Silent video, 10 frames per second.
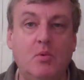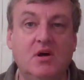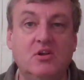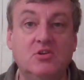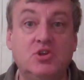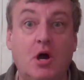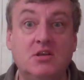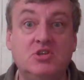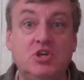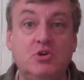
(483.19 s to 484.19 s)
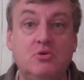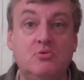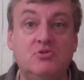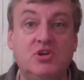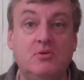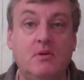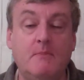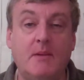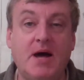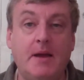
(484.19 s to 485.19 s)
will talk to you soon.
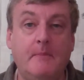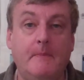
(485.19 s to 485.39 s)
Bye-bye.